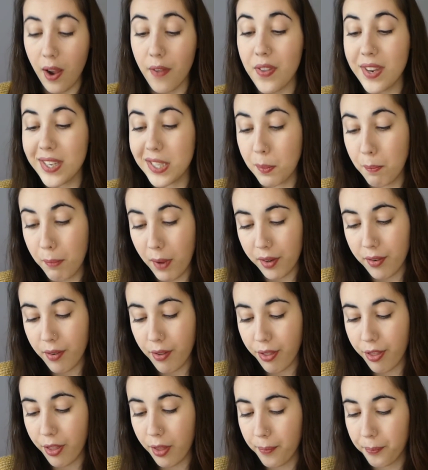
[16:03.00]
this
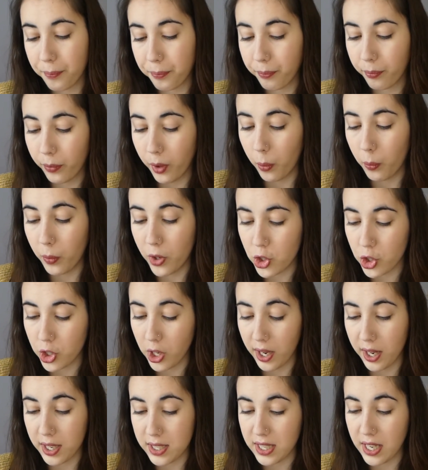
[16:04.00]
month, which,
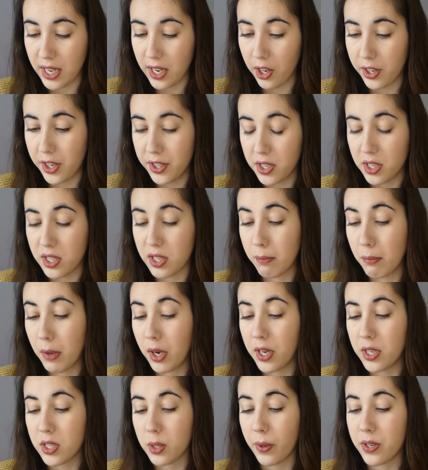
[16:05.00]
like I say, I needed some
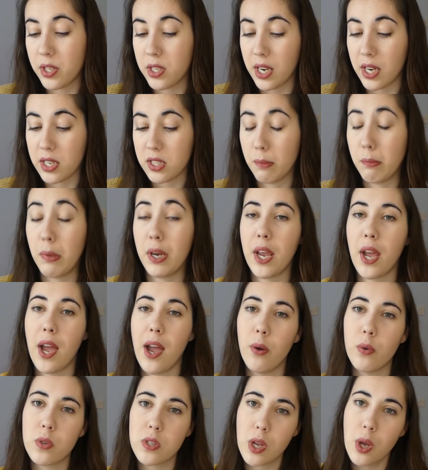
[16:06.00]
money, so I had to take some money
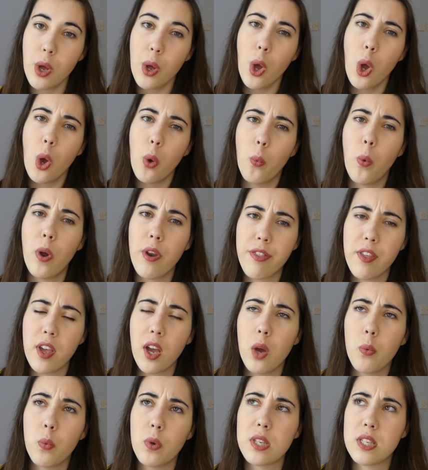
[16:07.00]
out. One thing
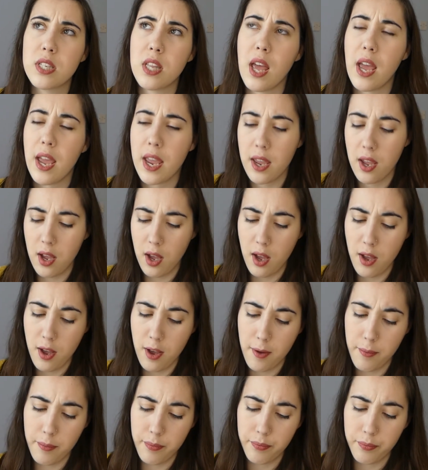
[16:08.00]
I would say,
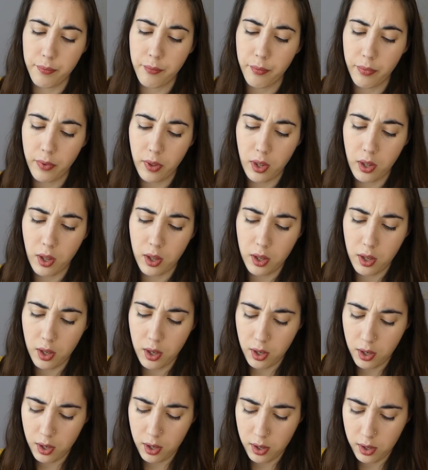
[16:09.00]

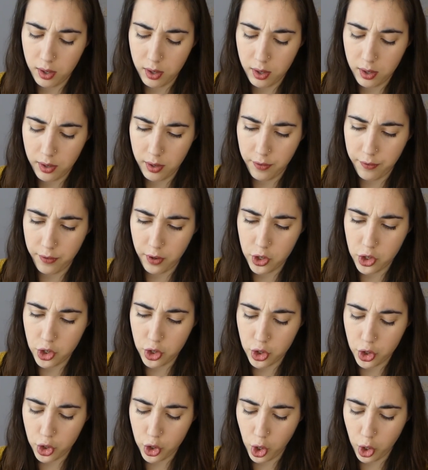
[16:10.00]
if I
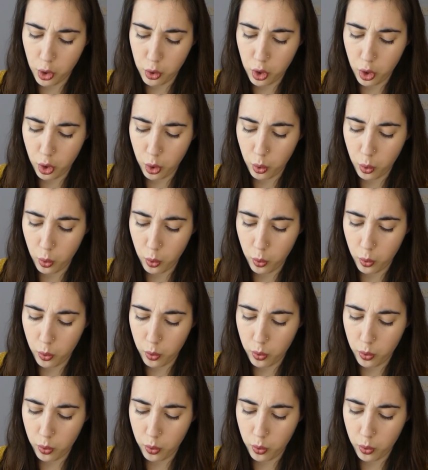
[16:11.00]
just show you,